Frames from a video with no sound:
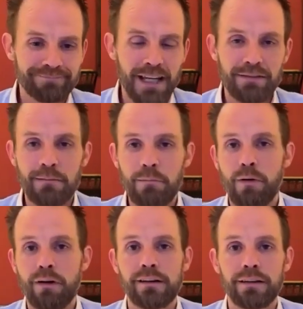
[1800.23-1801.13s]
even
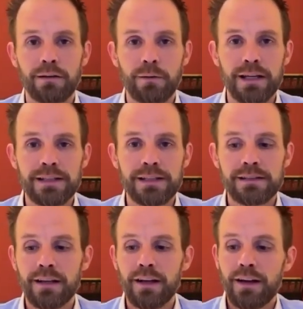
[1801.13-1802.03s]
more into the weeds.
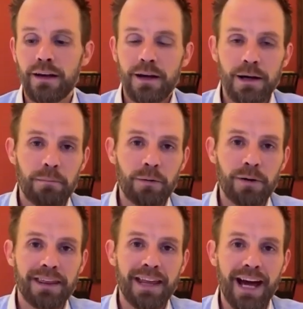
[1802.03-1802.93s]
But
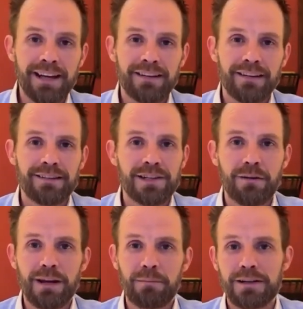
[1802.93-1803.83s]
with that, Joey,
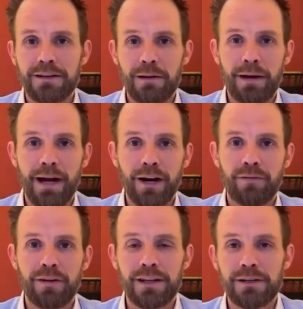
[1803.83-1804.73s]
I'm going to turn it back over
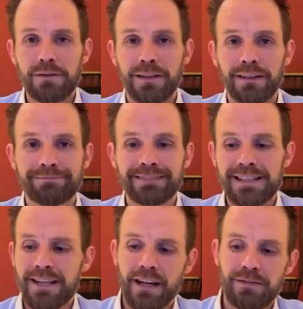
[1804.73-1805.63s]
to you, and let's
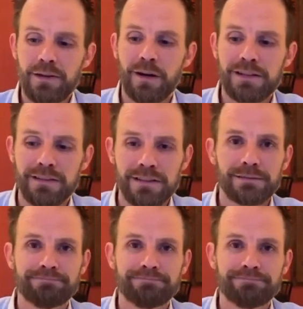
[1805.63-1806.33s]
take a few questions.